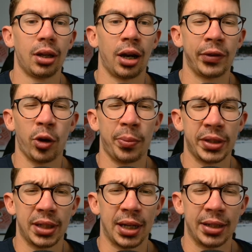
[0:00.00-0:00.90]
I've got a
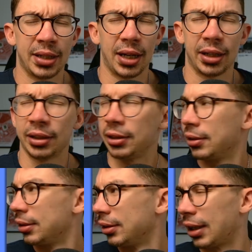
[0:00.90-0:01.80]
busy day today,
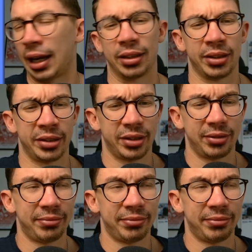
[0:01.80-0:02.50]
and so